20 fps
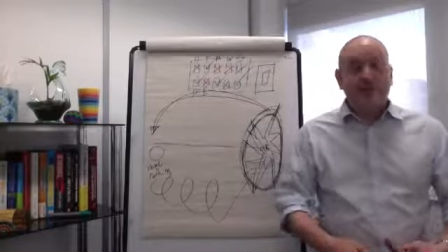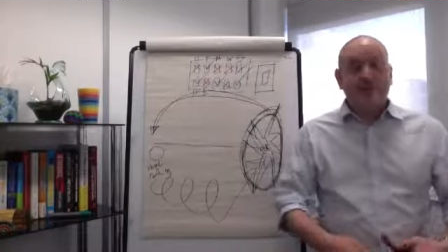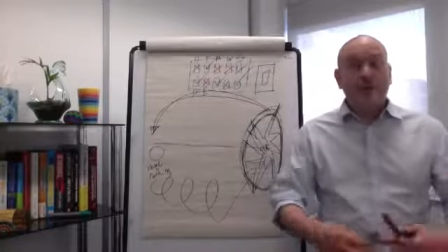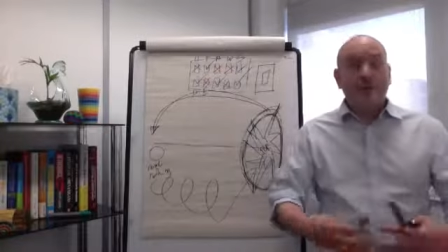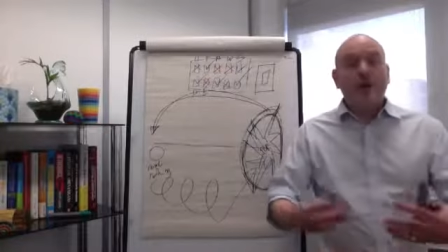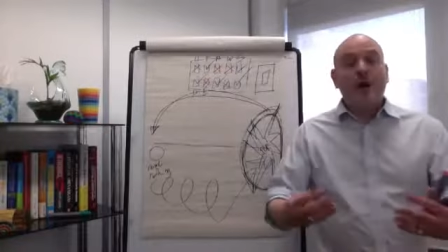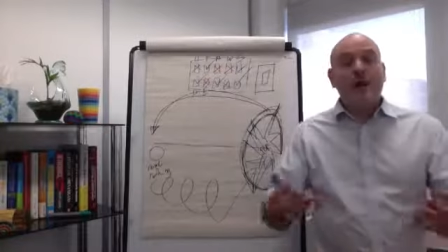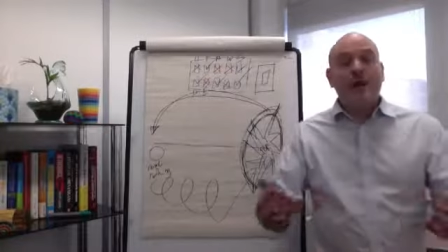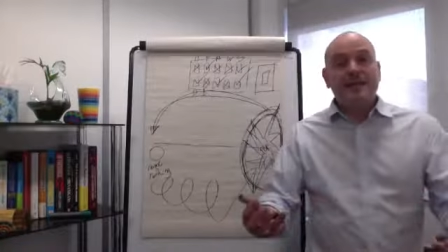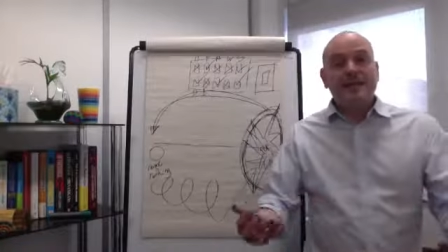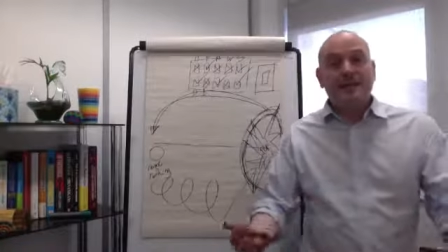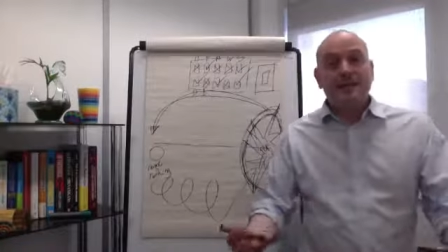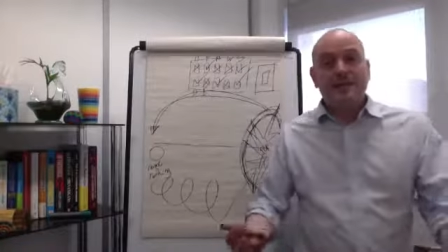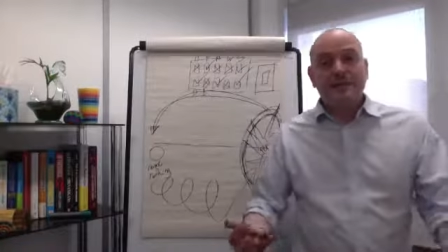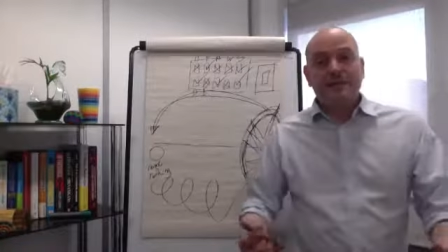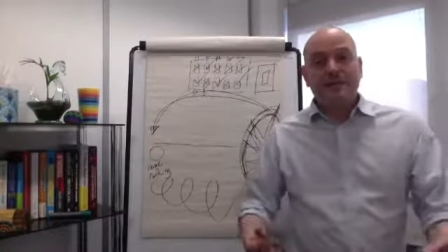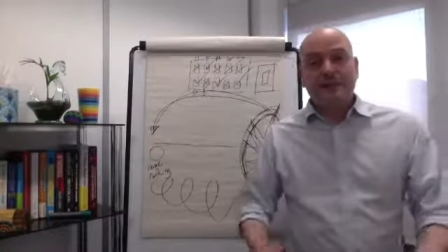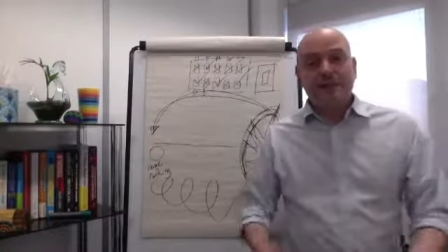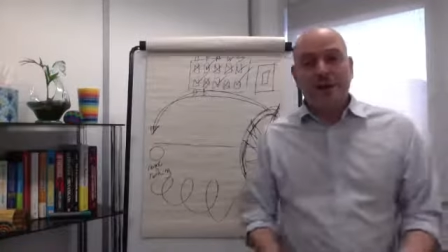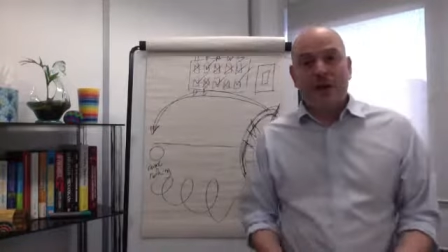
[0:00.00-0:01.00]
way that we
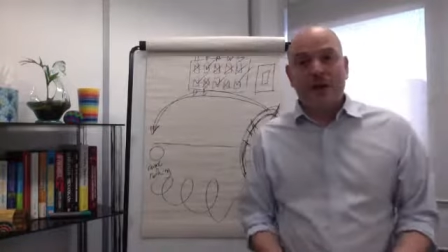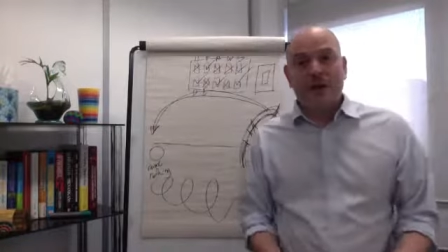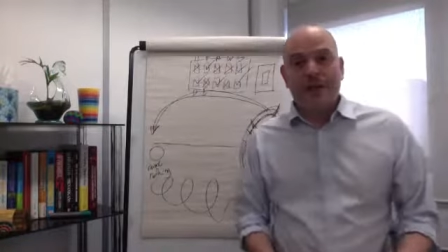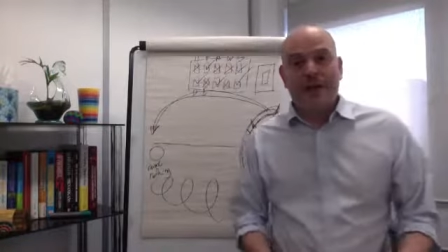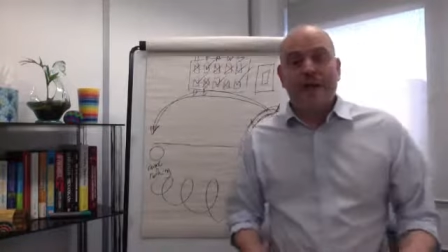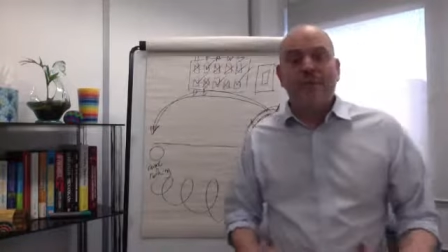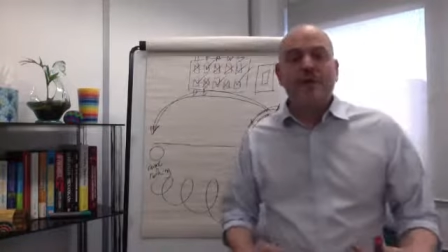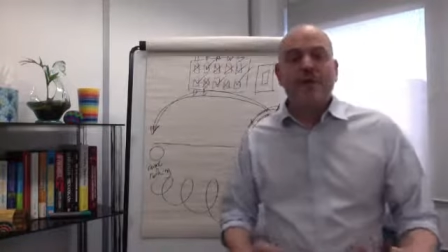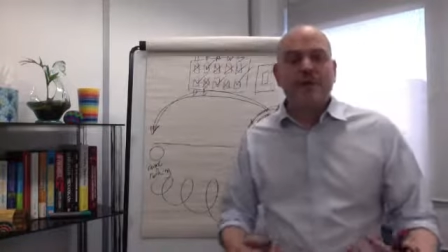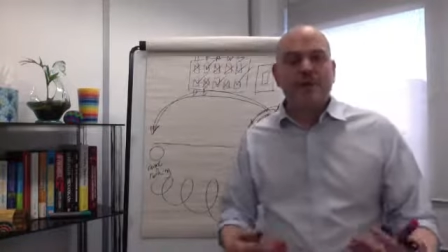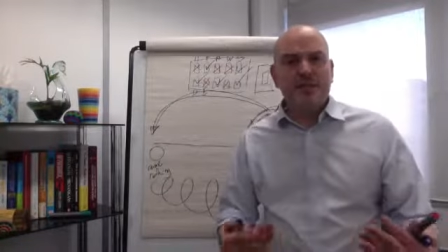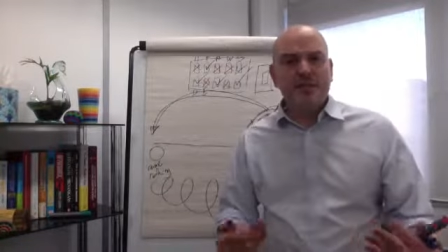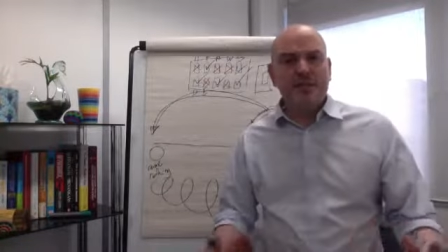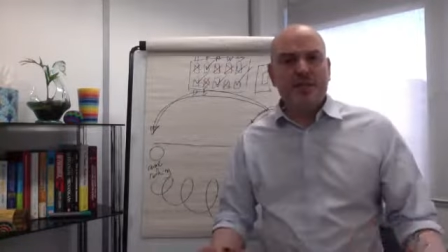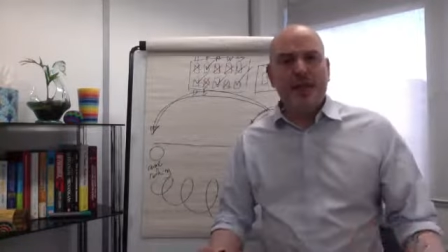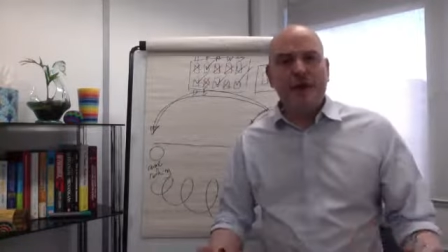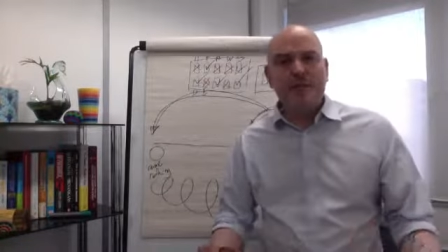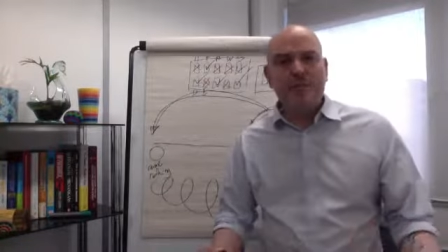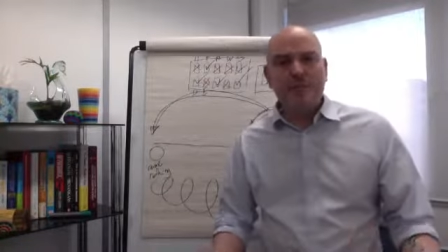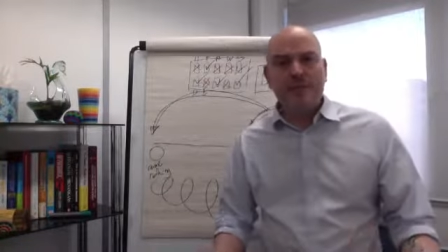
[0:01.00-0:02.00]
define that, because it's
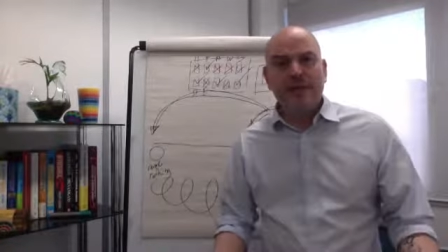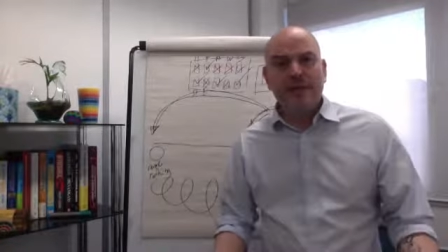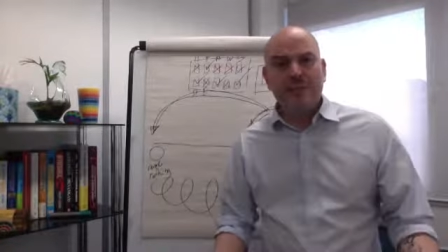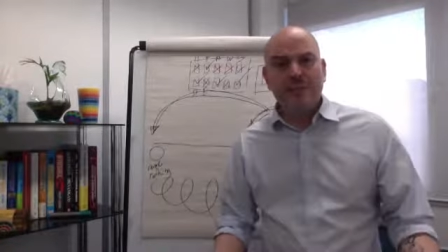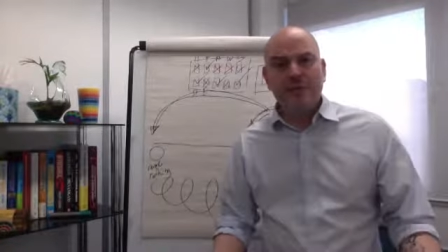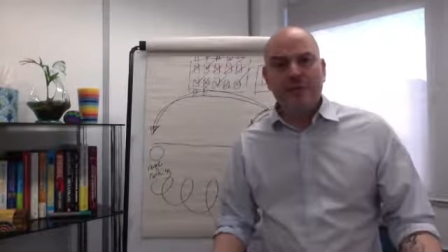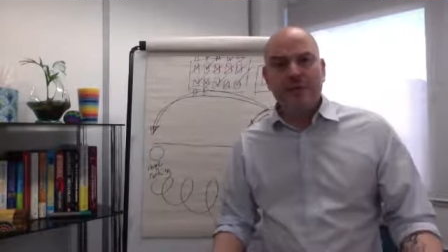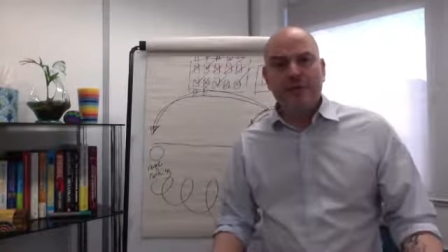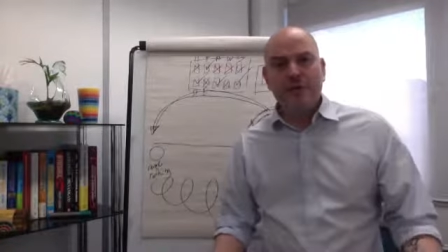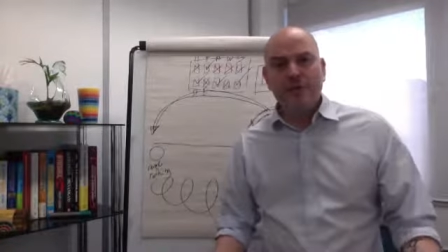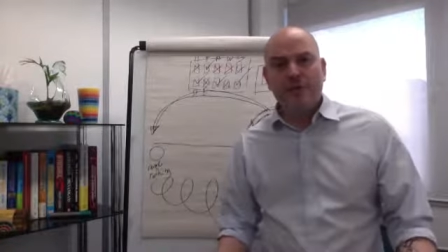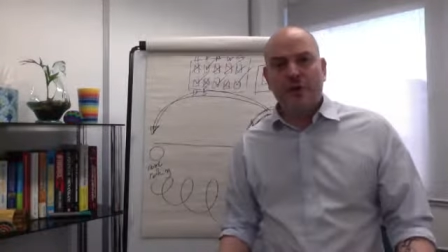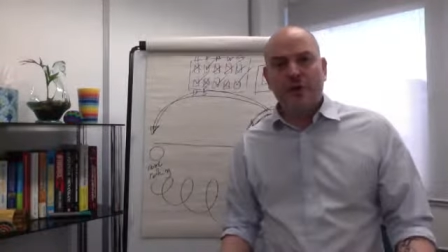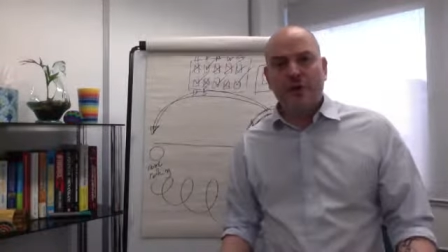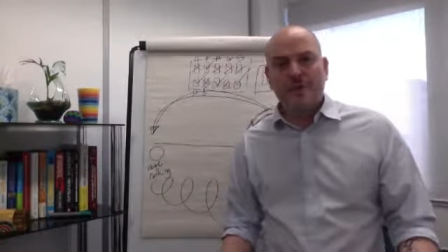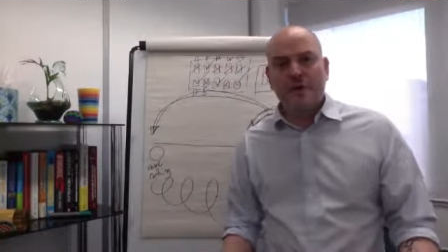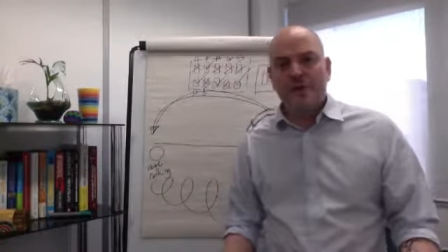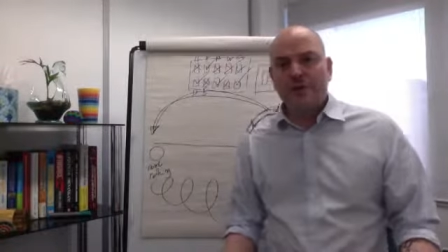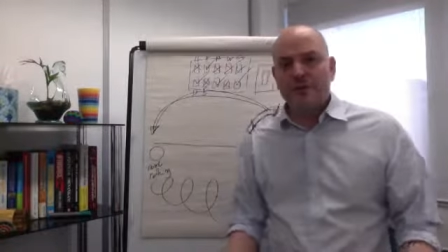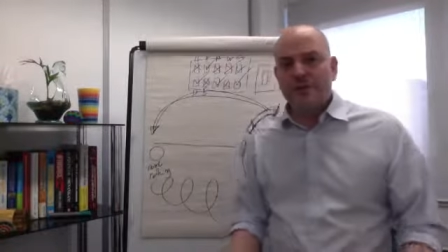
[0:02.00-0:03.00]
how people
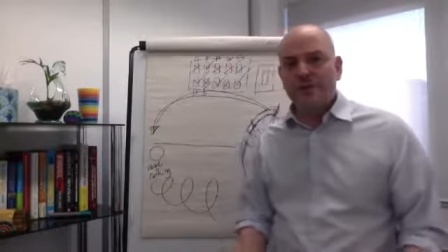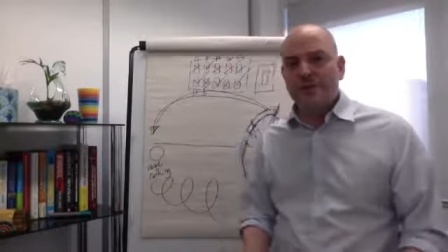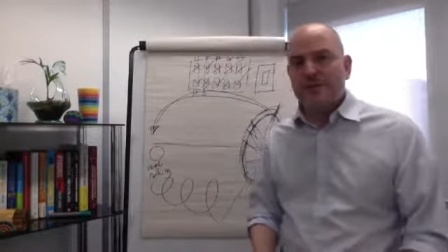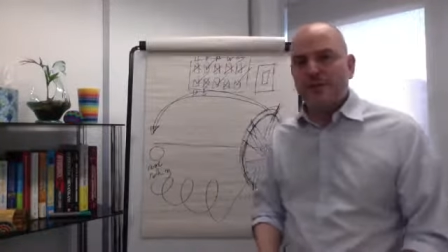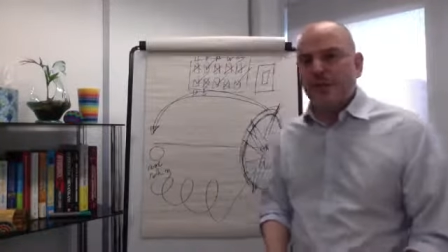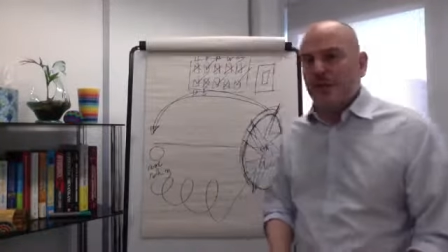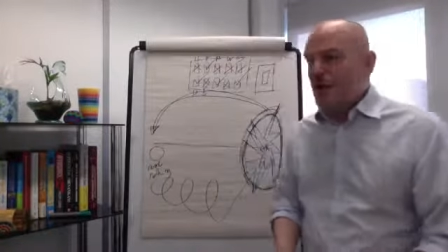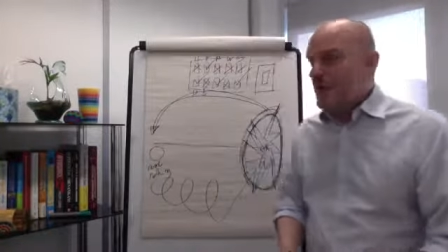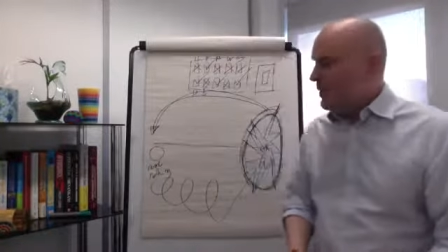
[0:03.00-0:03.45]
describe it to us.